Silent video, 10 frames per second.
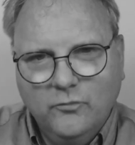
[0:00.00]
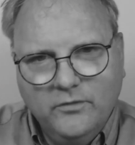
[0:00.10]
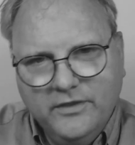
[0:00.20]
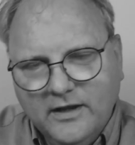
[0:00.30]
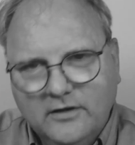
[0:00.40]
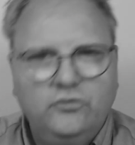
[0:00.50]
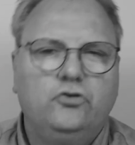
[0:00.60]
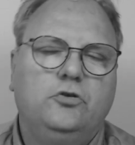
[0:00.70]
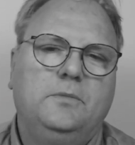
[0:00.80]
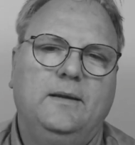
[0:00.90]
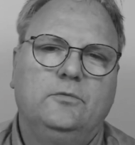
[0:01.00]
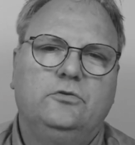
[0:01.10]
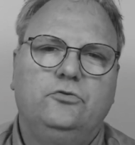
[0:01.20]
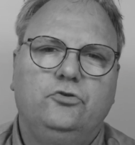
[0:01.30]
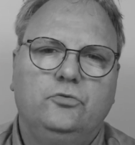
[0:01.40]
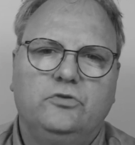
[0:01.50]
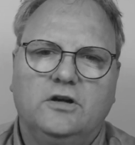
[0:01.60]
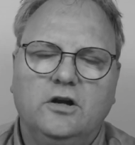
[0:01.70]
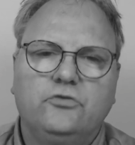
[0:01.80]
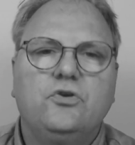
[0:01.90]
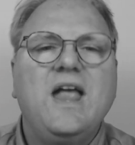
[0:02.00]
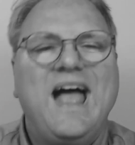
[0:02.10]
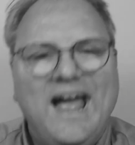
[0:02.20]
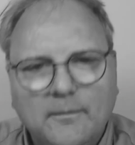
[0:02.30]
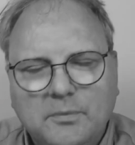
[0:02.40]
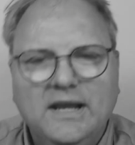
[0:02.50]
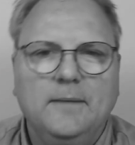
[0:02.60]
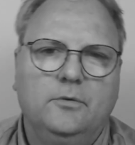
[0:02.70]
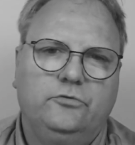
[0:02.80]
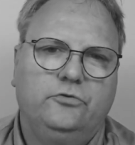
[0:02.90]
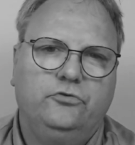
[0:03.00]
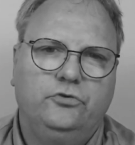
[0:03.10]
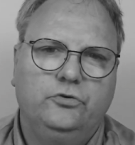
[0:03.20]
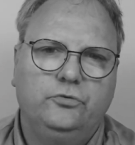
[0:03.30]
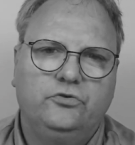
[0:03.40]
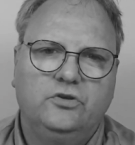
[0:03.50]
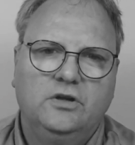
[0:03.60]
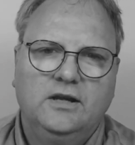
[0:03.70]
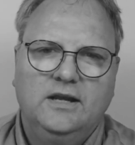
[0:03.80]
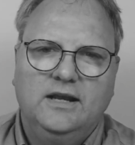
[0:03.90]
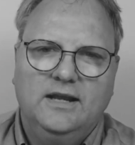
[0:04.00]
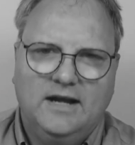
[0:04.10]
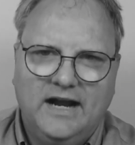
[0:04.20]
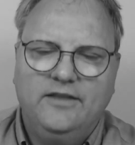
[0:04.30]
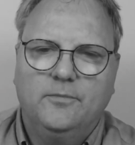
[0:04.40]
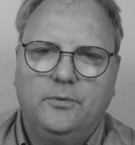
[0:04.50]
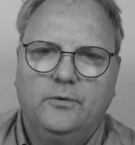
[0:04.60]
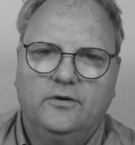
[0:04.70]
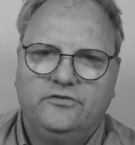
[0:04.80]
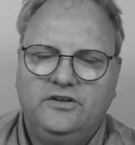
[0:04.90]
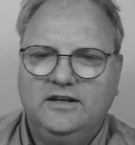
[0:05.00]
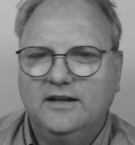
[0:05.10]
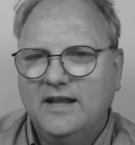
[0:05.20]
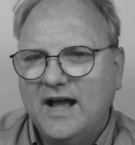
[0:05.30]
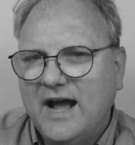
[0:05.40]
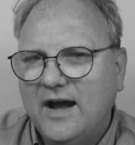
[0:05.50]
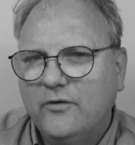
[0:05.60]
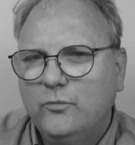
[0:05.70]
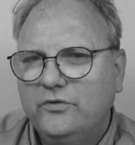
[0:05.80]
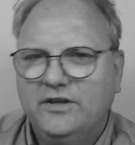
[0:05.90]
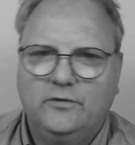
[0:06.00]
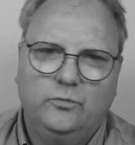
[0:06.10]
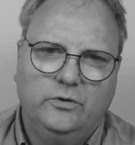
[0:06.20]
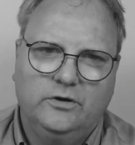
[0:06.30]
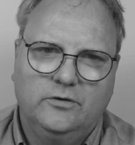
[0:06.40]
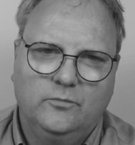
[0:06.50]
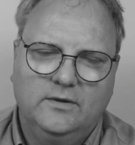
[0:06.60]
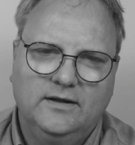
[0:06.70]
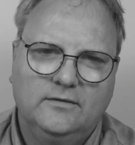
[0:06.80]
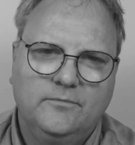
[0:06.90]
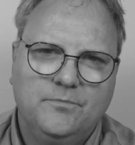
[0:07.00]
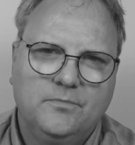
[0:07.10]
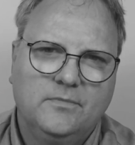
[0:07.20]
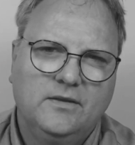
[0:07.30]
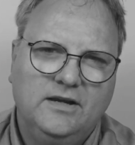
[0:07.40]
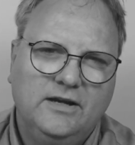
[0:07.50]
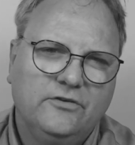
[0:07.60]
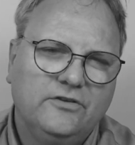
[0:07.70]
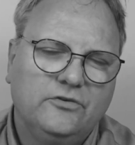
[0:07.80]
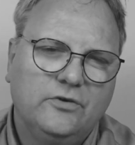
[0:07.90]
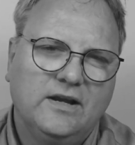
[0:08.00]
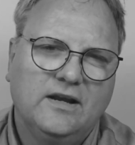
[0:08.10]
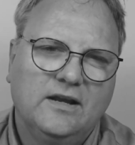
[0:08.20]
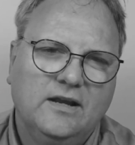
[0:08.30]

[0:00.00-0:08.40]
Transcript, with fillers: you should be able to choose a country and be able to choose either Pearl or Seat. And how would that work? Well, here's a trick.